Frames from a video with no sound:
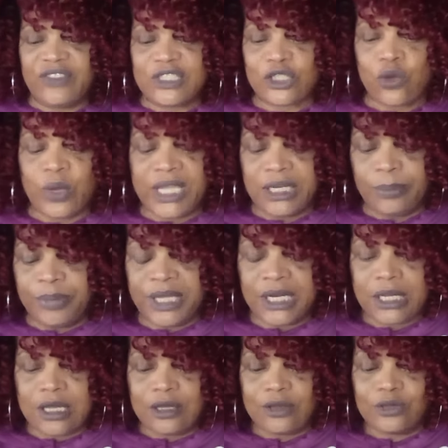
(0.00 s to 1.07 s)
this Queen of
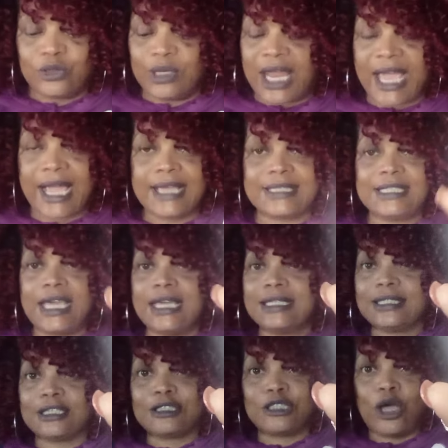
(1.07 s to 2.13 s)
Pentacles. Like I say,
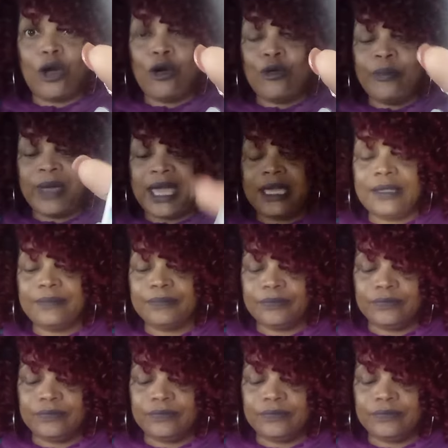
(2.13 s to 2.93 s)
it's a soulmate.